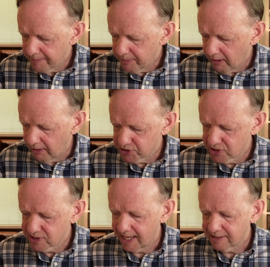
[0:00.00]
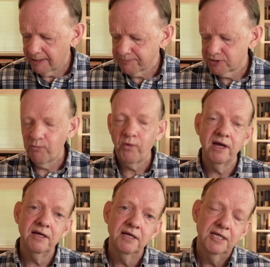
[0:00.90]
parts stacked up
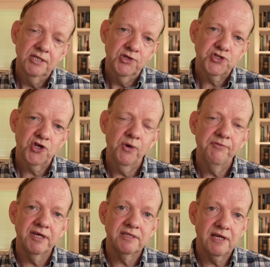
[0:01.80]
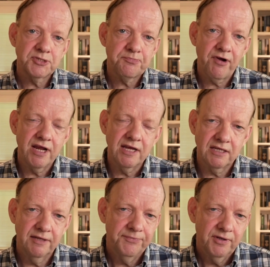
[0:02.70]
somewhere? So if it does
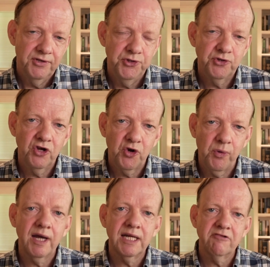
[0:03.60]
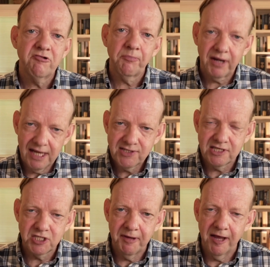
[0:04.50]
break, you can quickly replace the
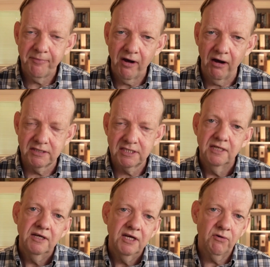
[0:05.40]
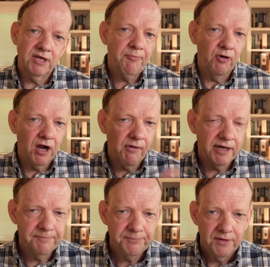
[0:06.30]
spare part and keep on
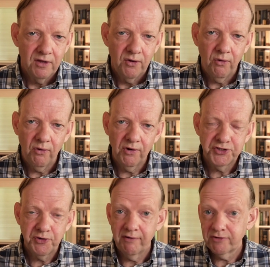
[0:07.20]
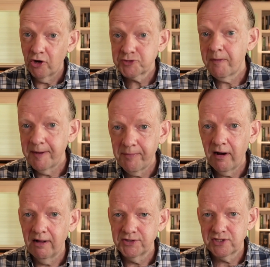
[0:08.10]
going. Or do you have no spare
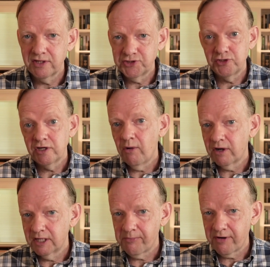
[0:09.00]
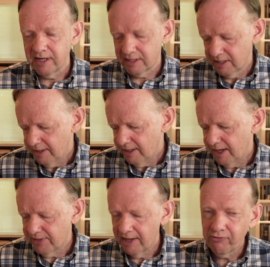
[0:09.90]
parts that you know are going to break
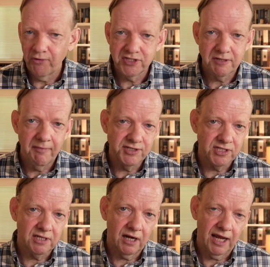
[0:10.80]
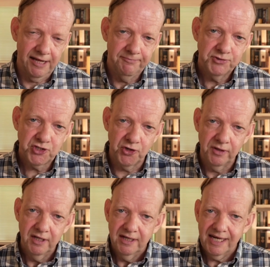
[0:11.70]
and therefore there's a major delay? So
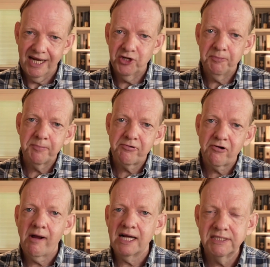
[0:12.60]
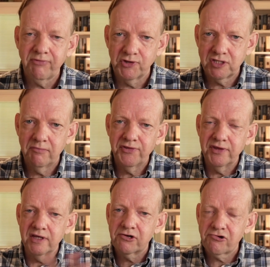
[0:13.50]
can you be proactive on some of
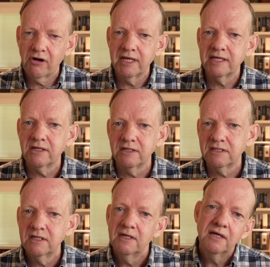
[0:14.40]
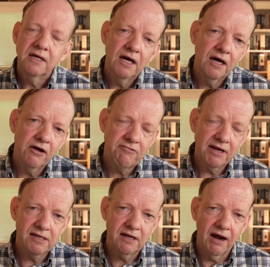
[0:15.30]
the chronic and
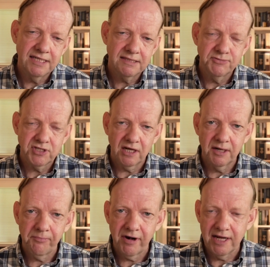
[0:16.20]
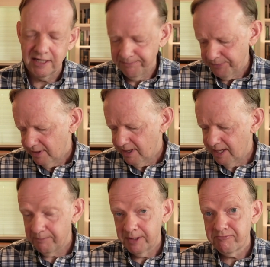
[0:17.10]
regular items that are going to break
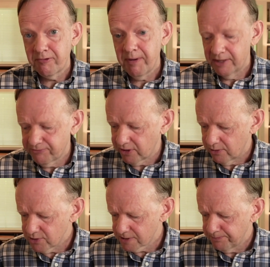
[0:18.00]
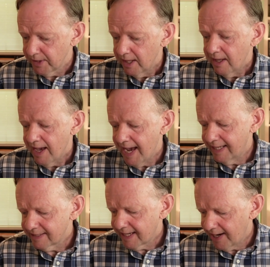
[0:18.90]
and be prepared for those?
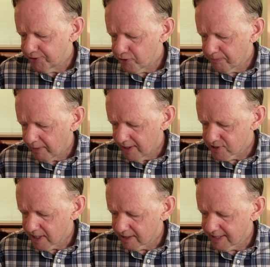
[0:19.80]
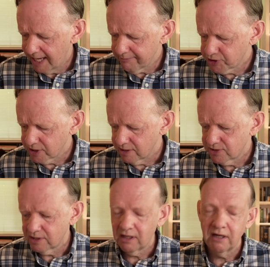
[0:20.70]
And can you buy second-hand machines
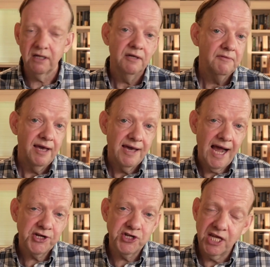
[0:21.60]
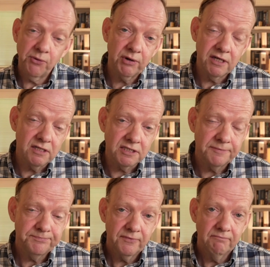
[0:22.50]
that are actually equally good,
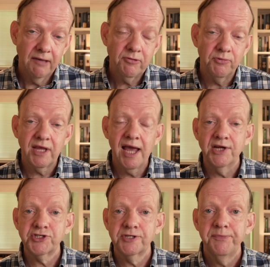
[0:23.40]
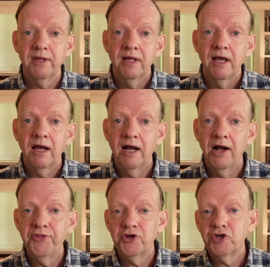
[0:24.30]
maybe with cash,
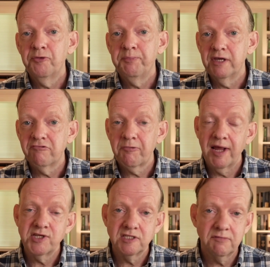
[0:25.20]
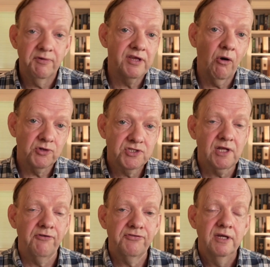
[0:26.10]
that could be replacing some of the old stuff?